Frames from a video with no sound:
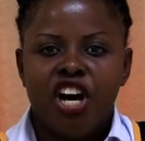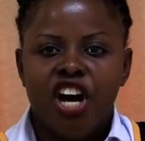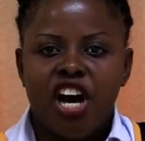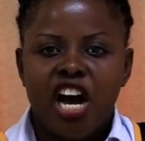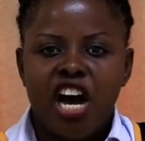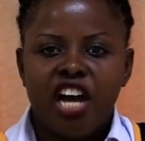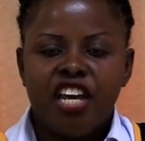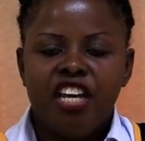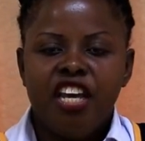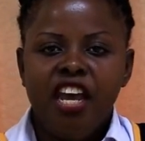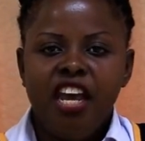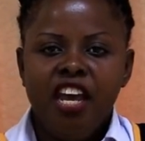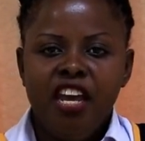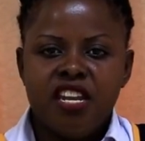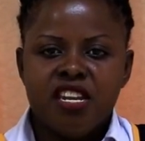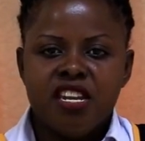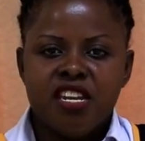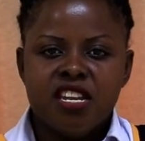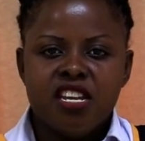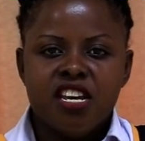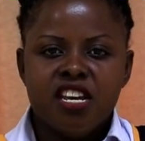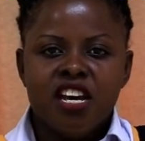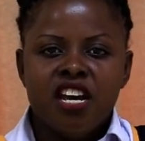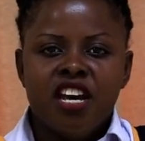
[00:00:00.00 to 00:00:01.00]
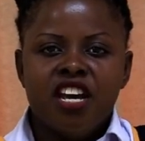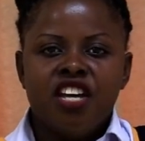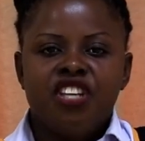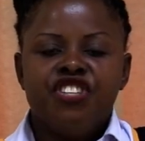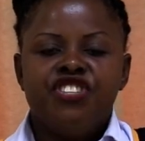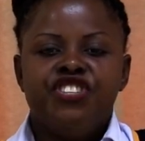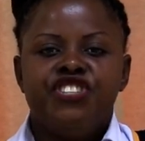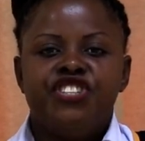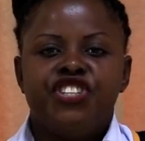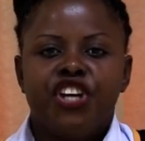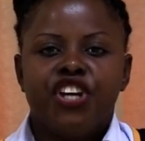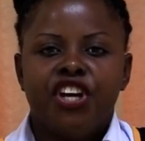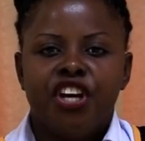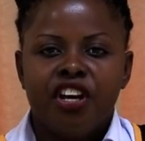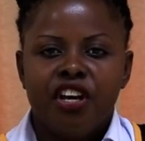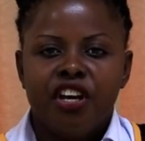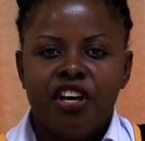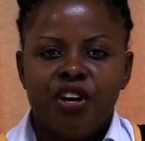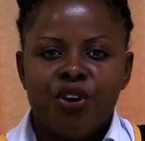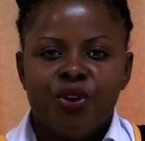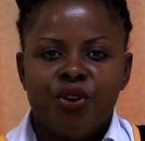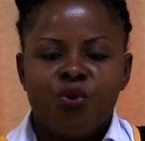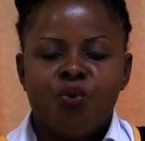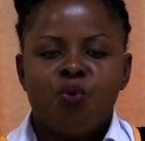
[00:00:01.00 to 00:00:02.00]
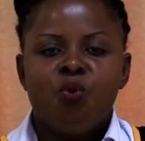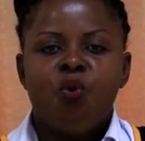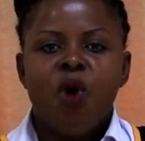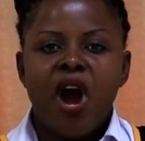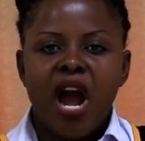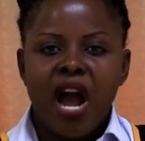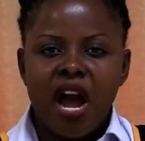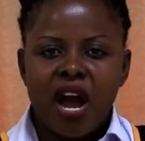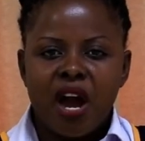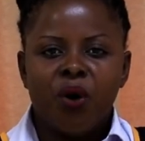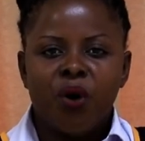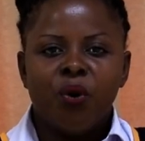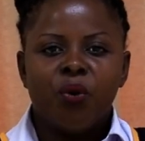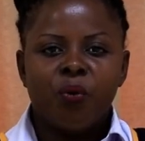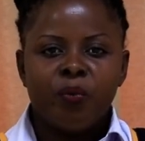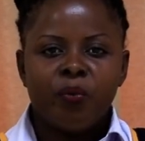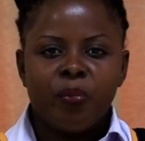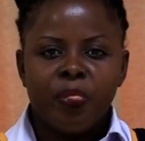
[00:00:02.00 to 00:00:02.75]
Again. J. Wow.